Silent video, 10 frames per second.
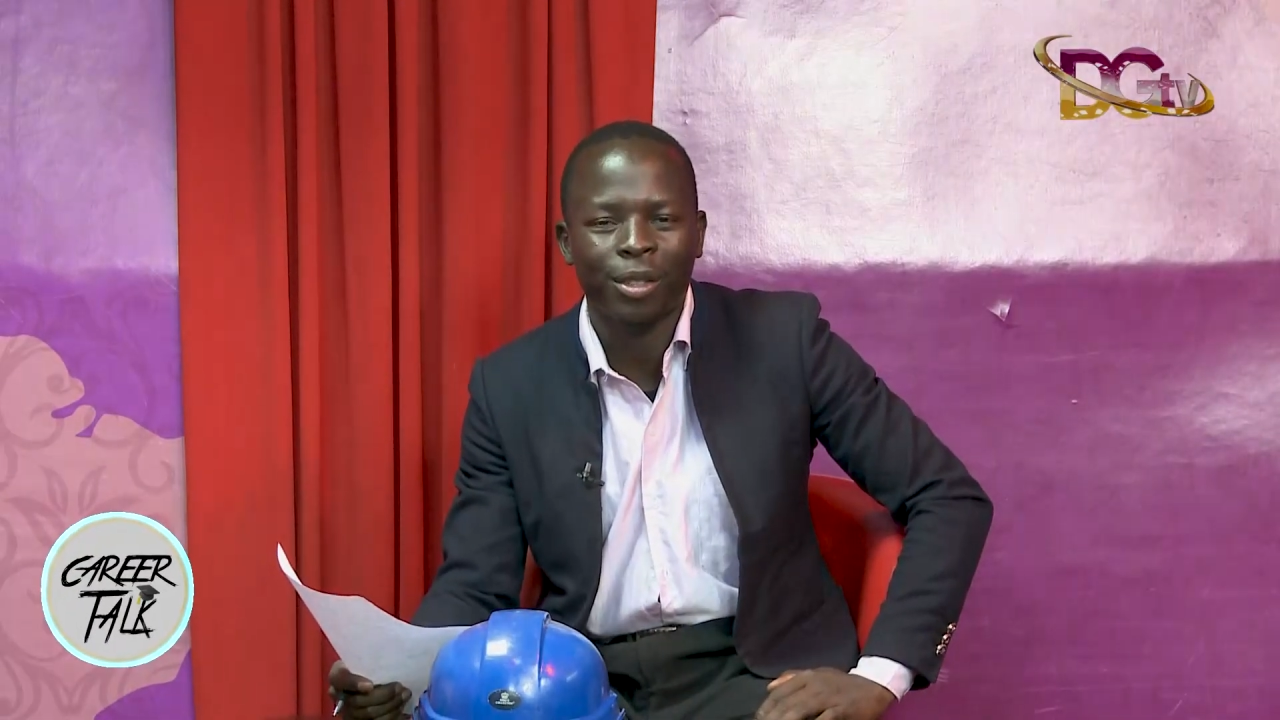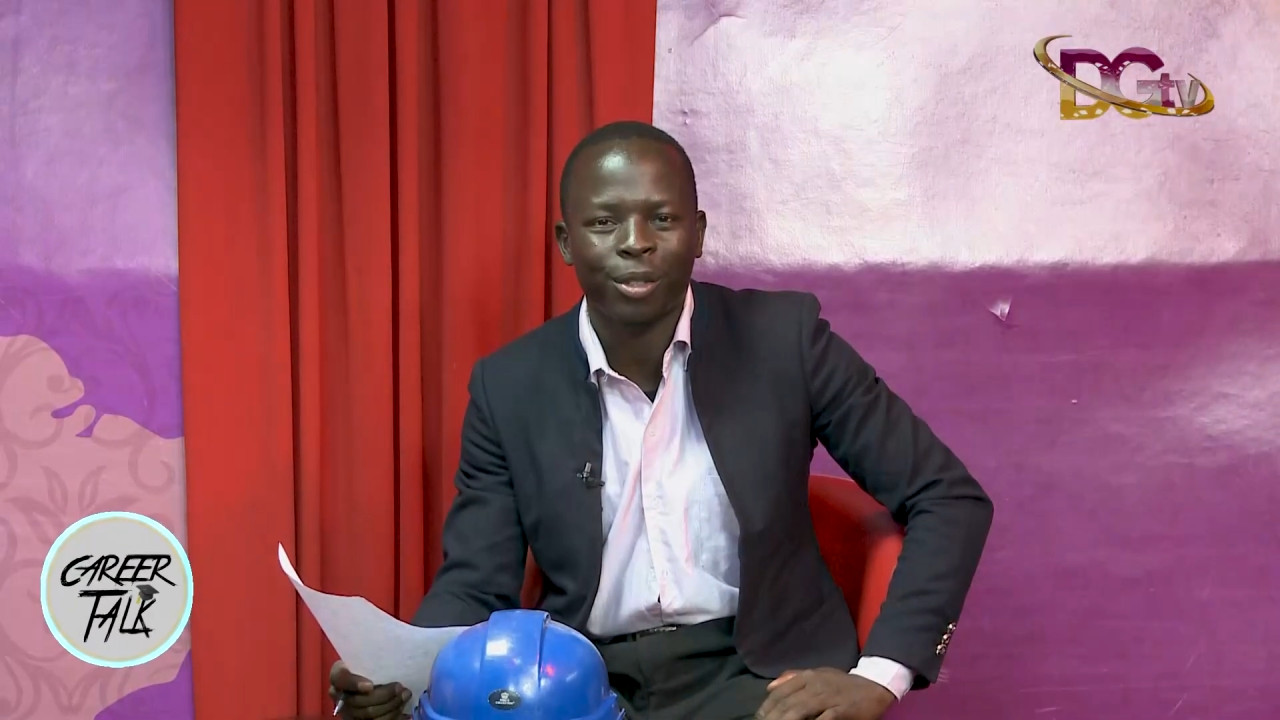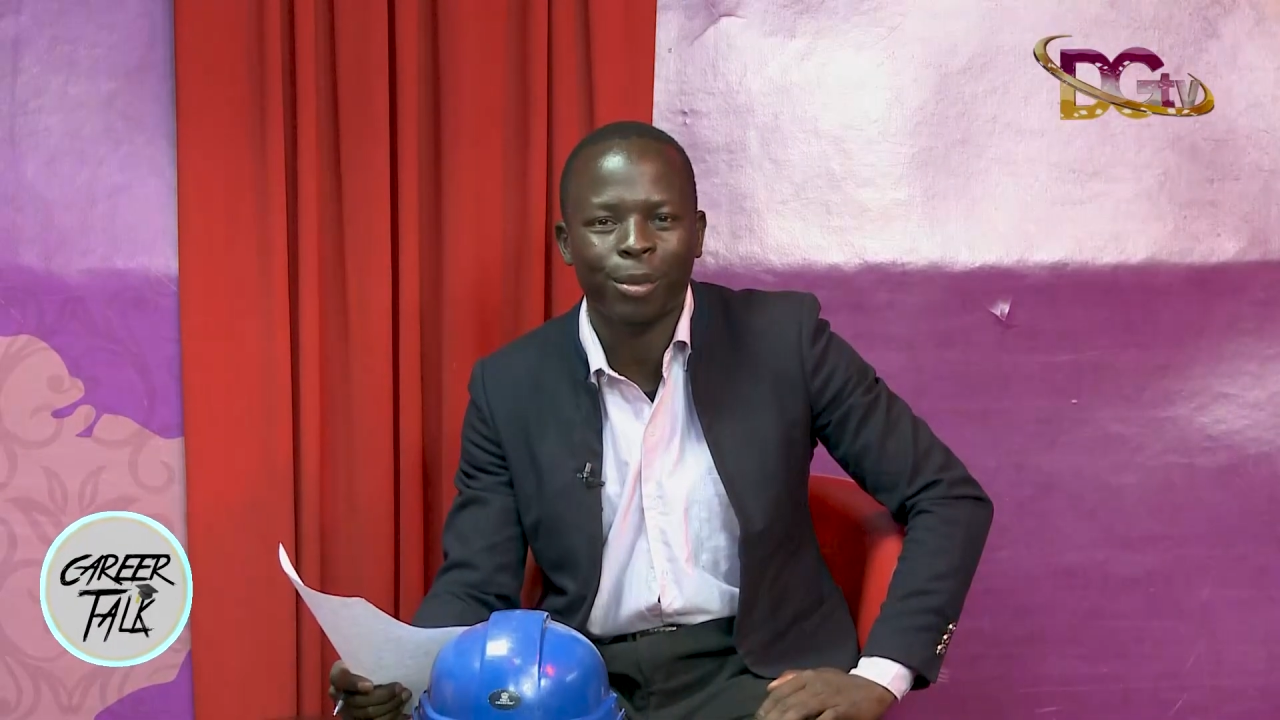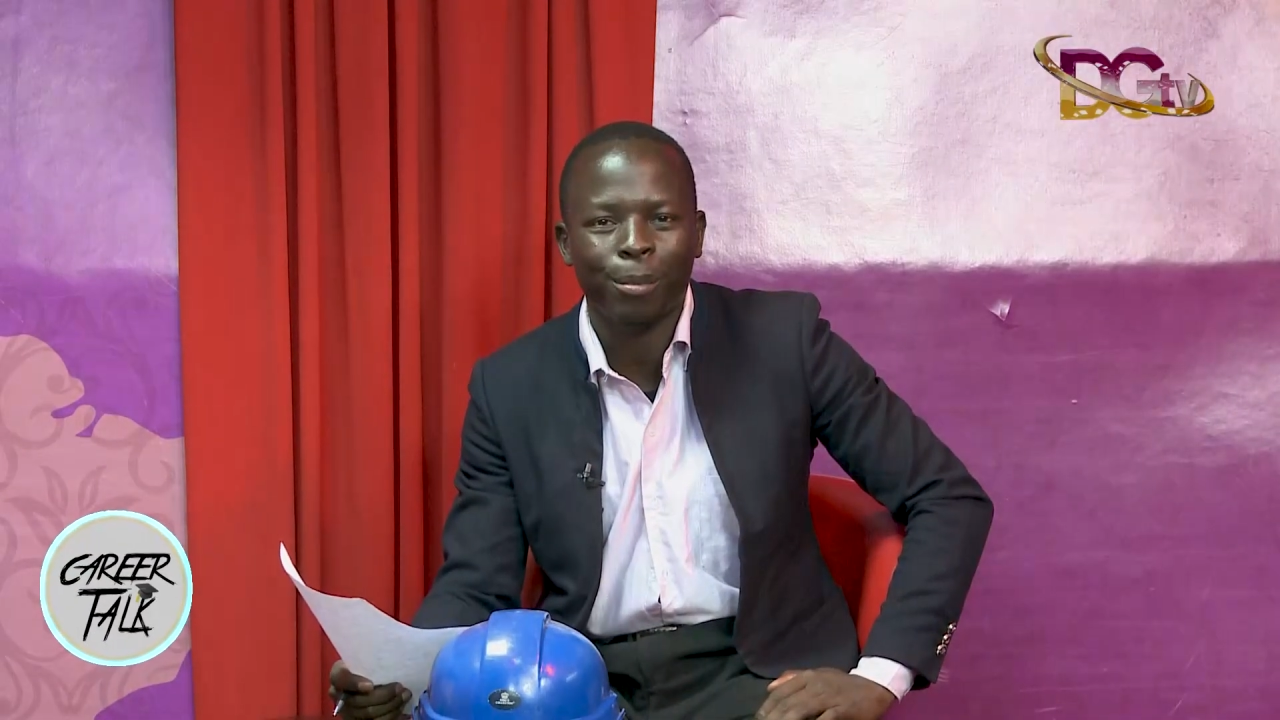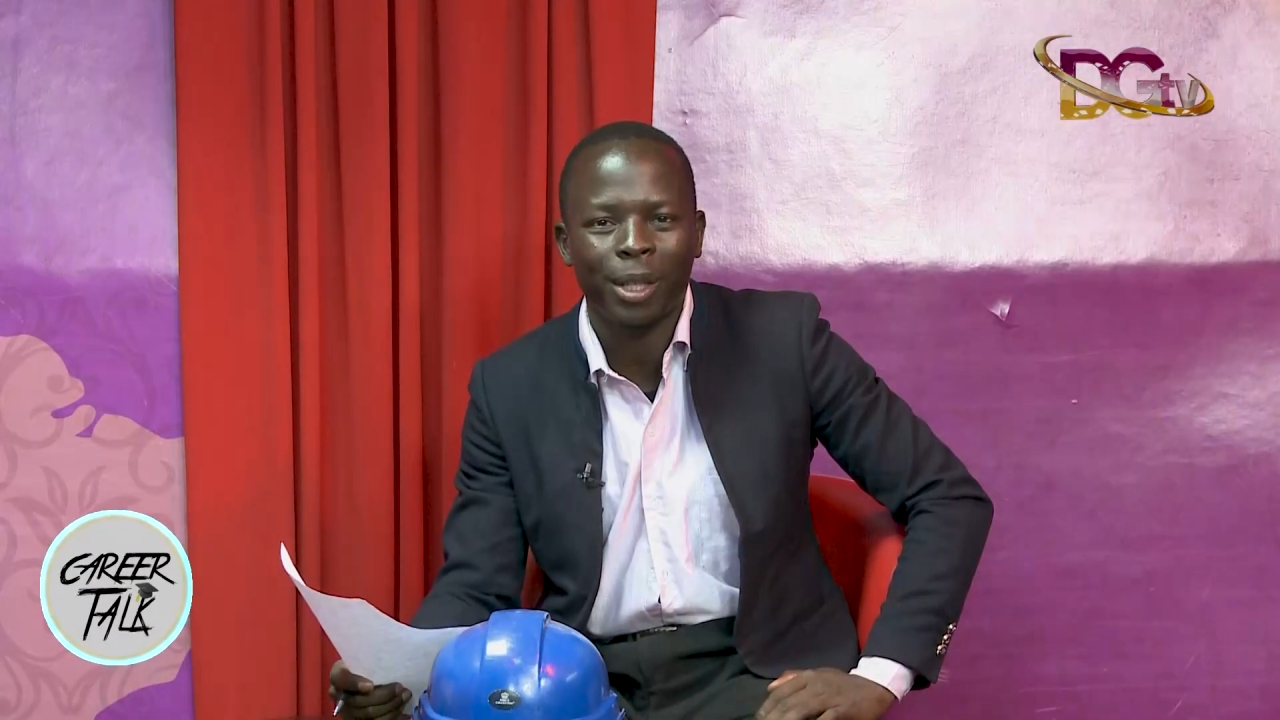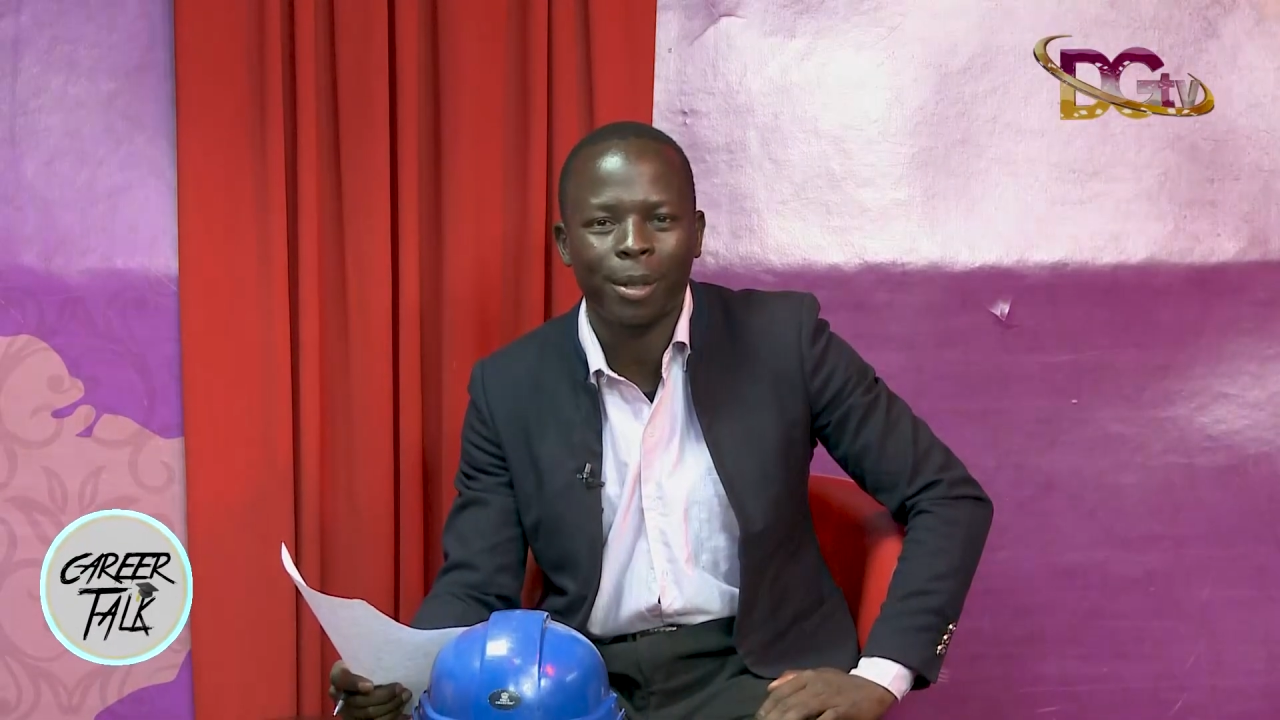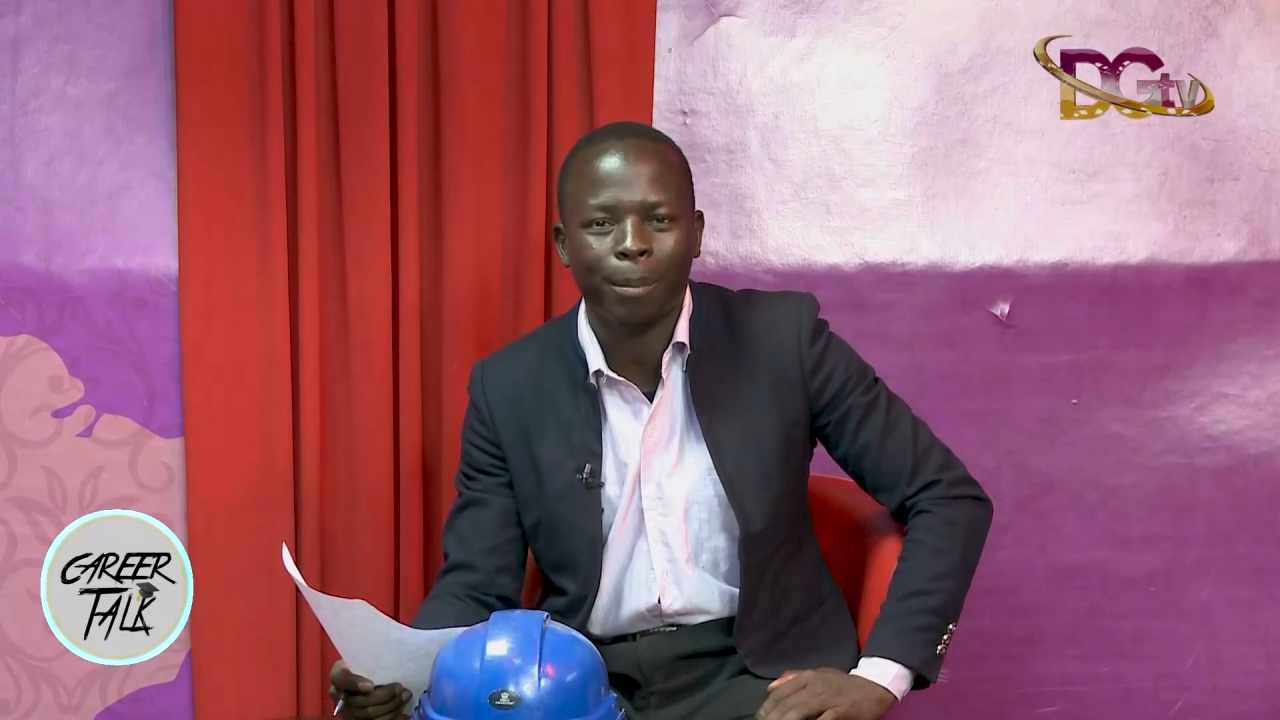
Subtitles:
social media